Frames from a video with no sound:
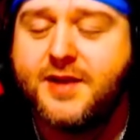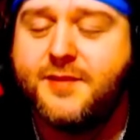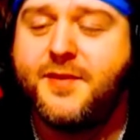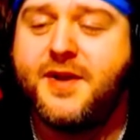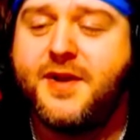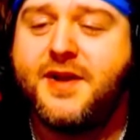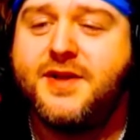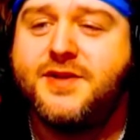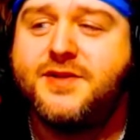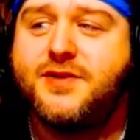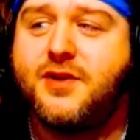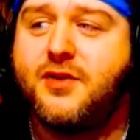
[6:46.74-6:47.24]

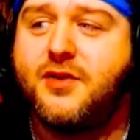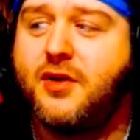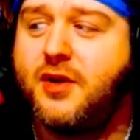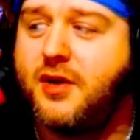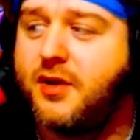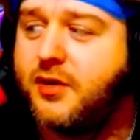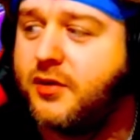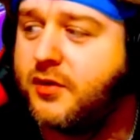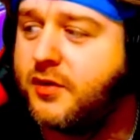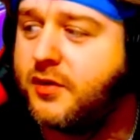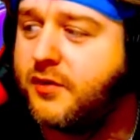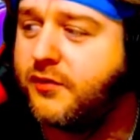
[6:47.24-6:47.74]
I so
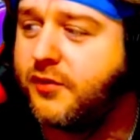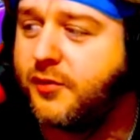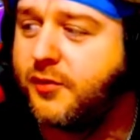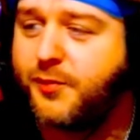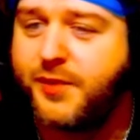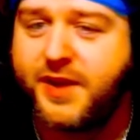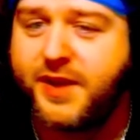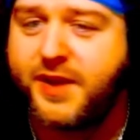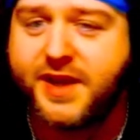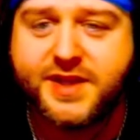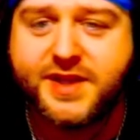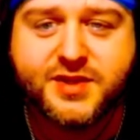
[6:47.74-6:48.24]
hungry for
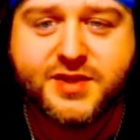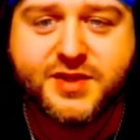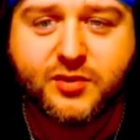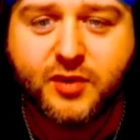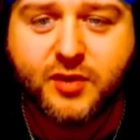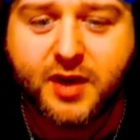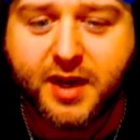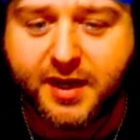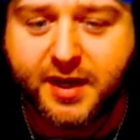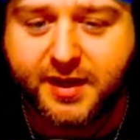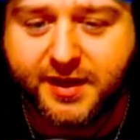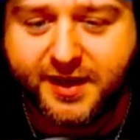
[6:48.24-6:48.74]
pizza
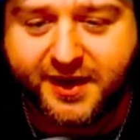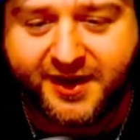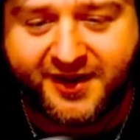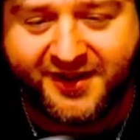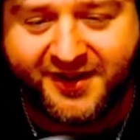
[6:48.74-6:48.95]
right now?